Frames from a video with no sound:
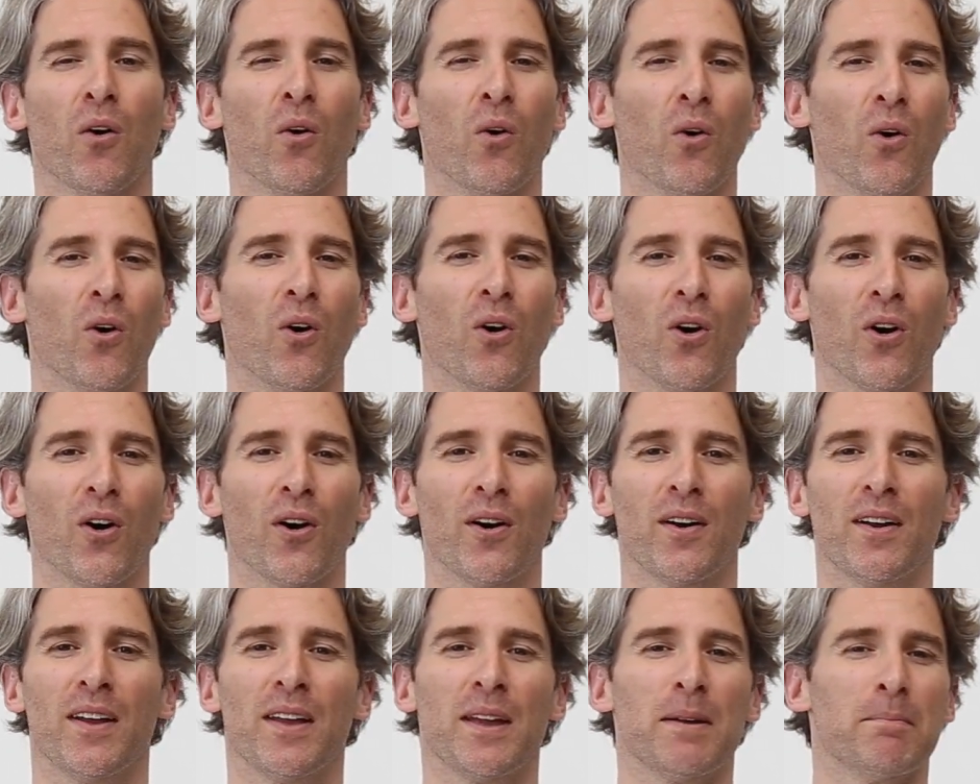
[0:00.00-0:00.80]

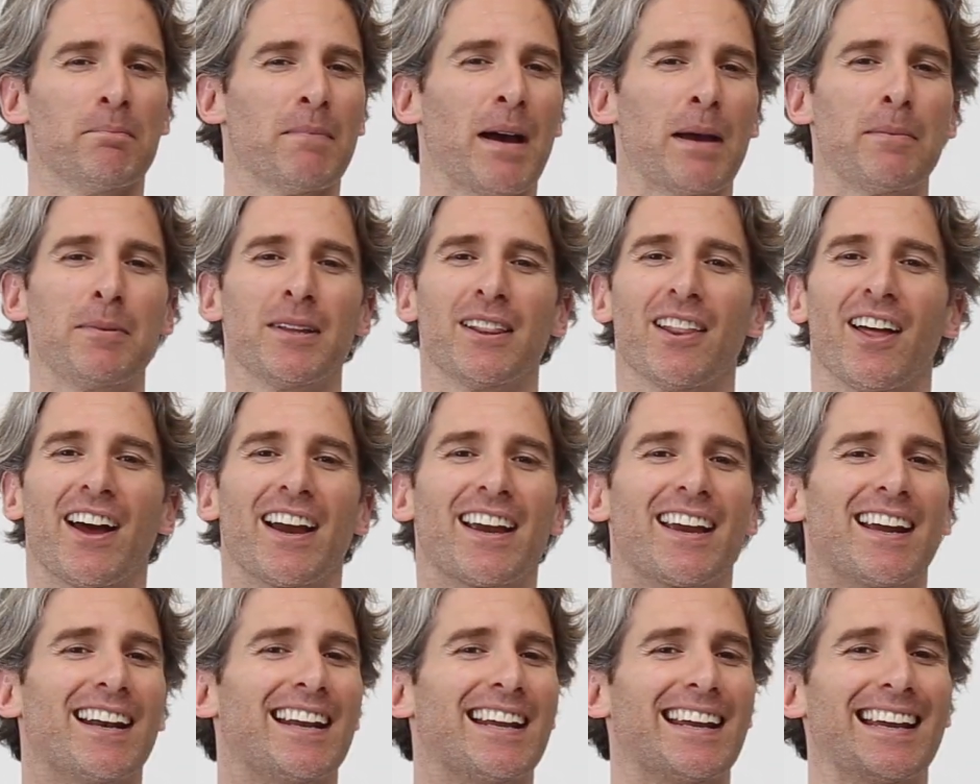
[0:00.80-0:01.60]
or maybe
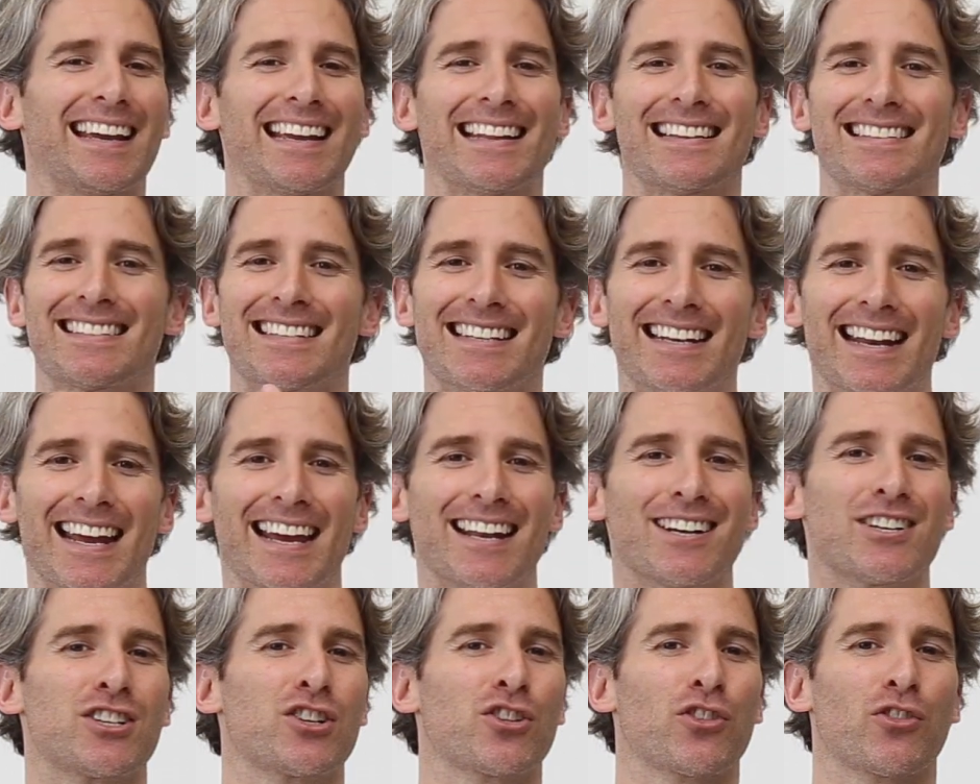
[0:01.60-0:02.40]
like an
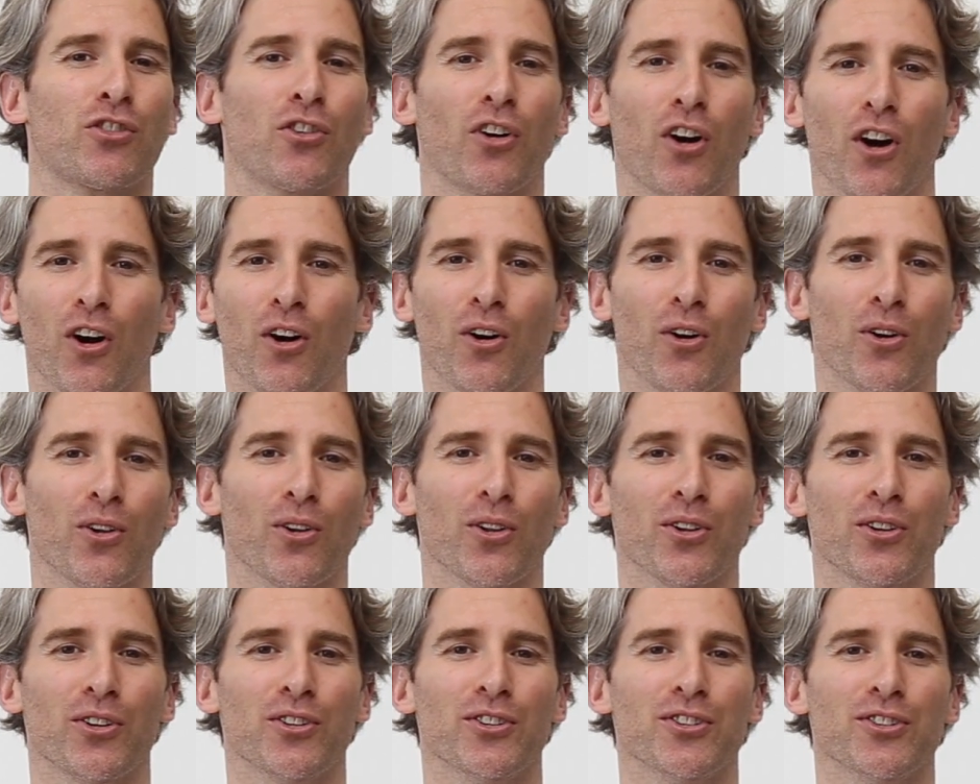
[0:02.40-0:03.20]
internet
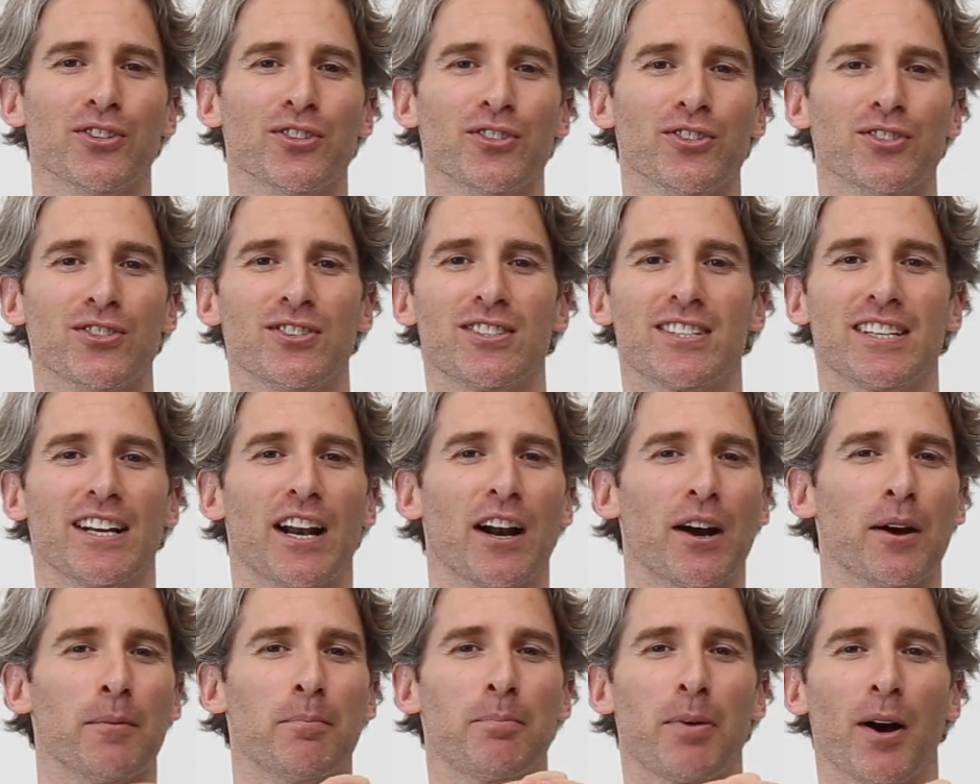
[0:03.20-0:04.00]
troll who's,
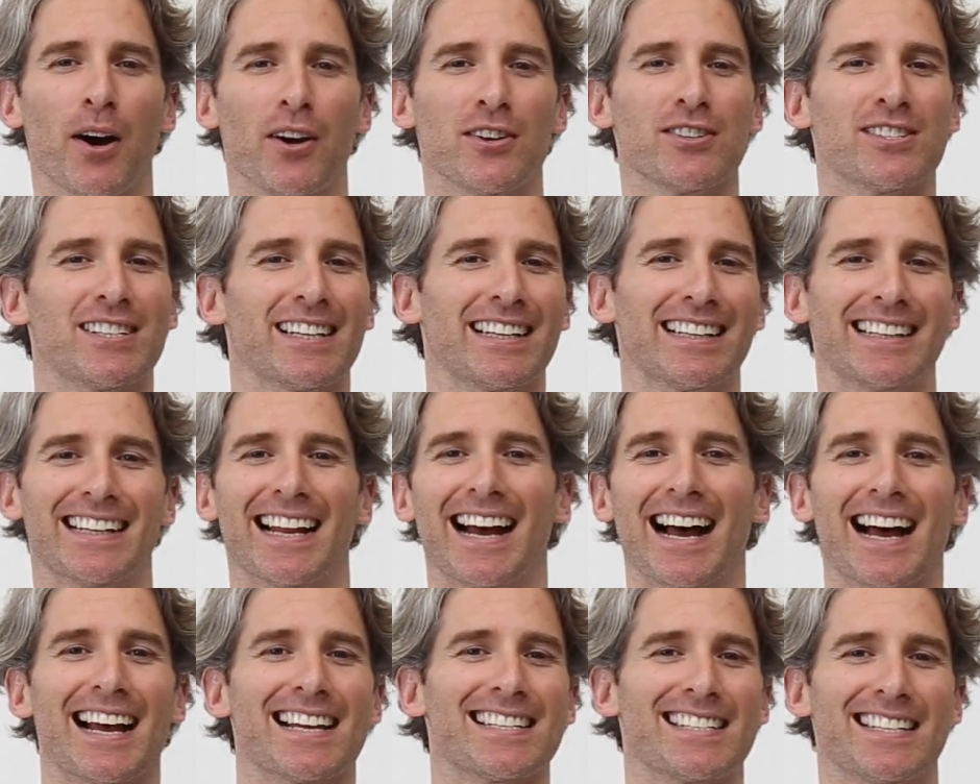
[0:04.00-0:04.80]
posting
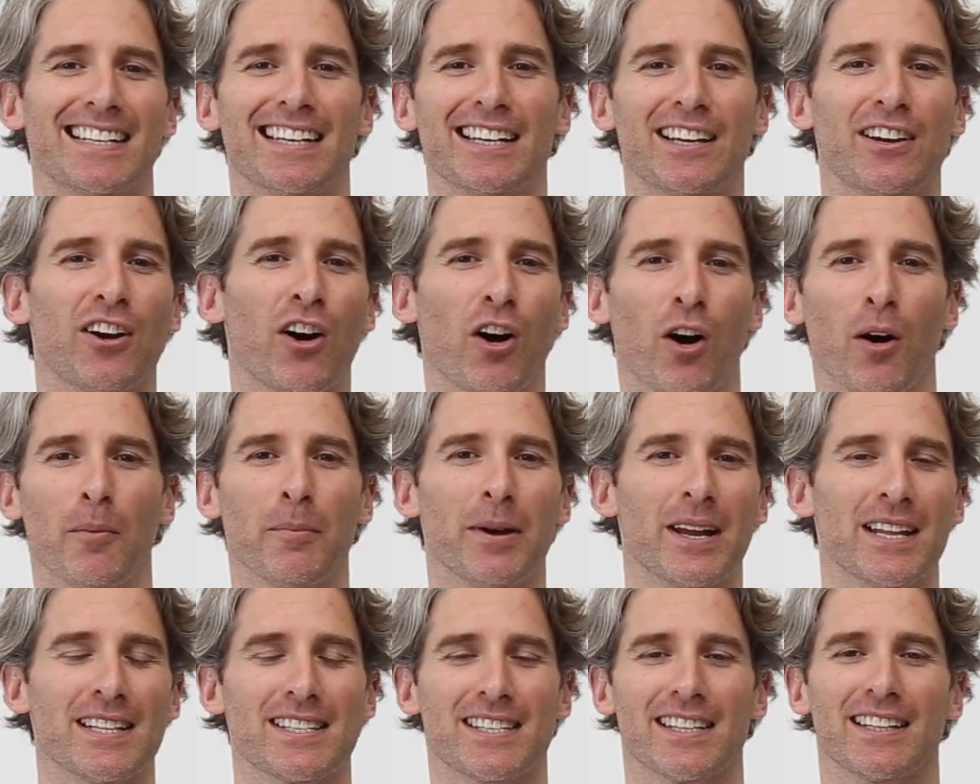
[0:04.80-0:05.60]
nasty
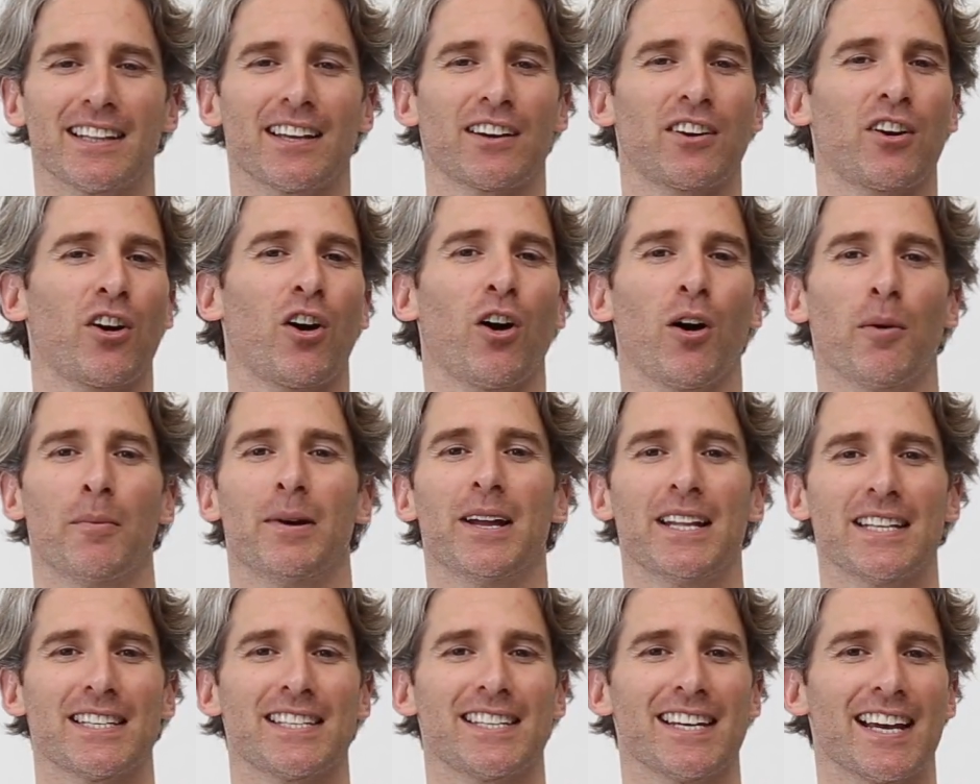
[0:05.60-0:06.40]
comments in the
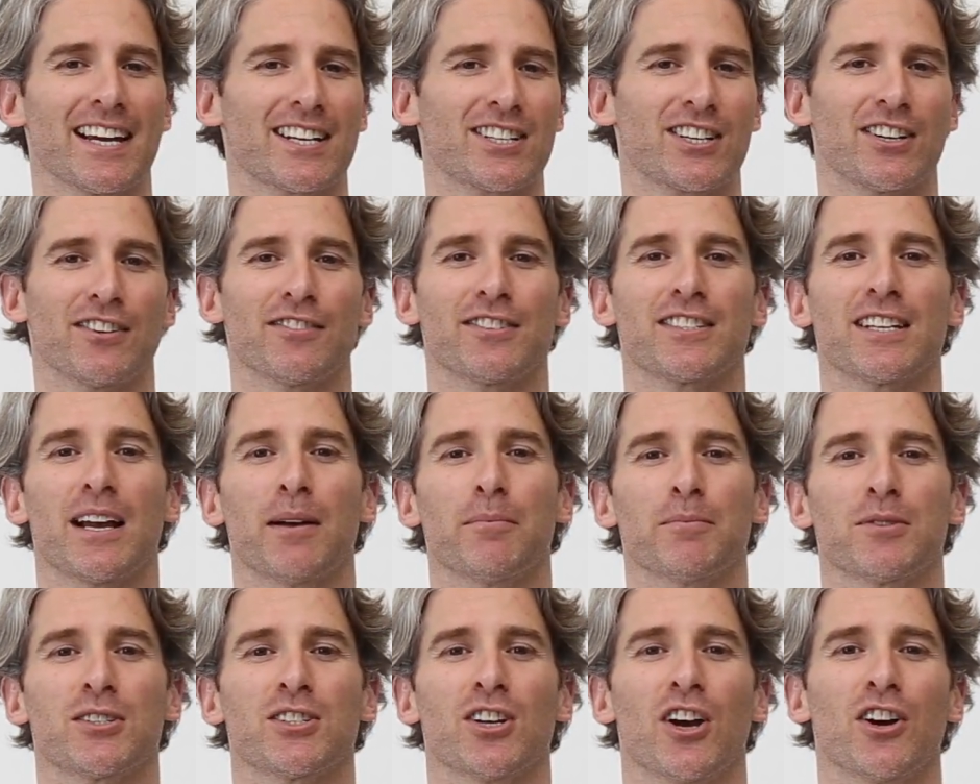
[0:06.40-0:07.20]
comment section of
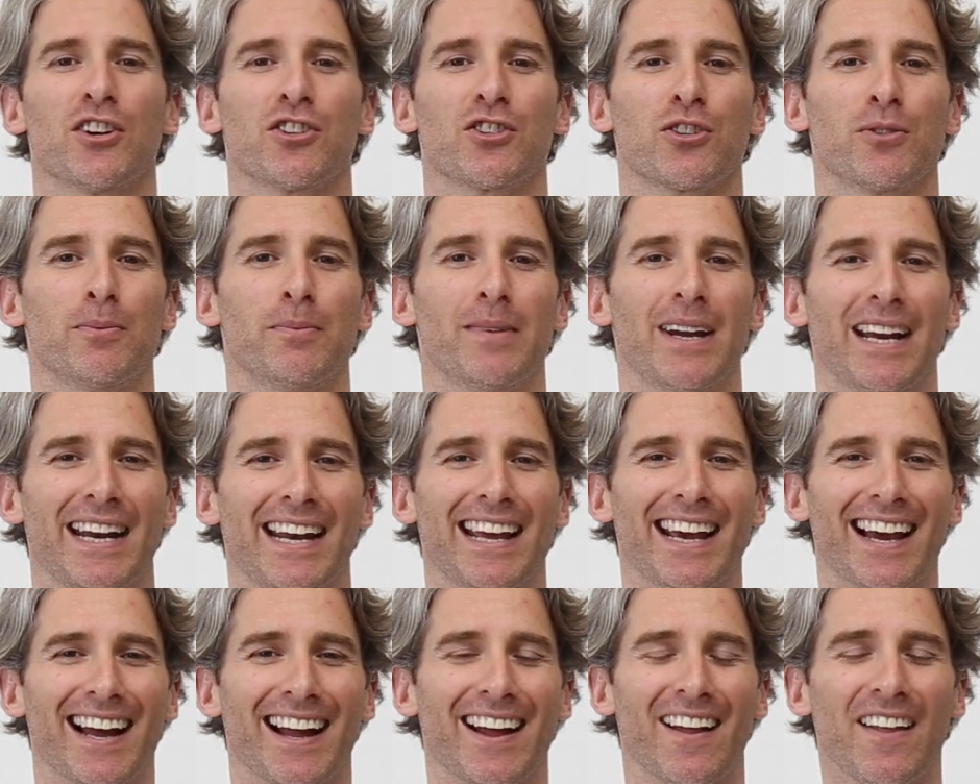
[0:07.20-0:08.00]
some social
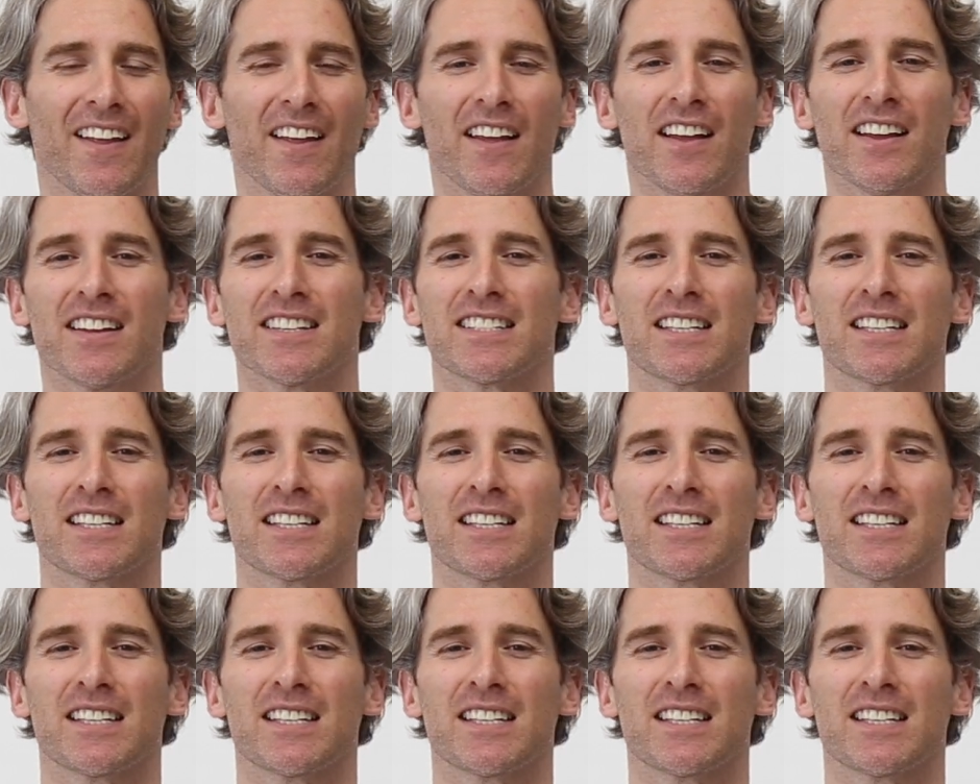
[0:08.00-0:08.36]
media.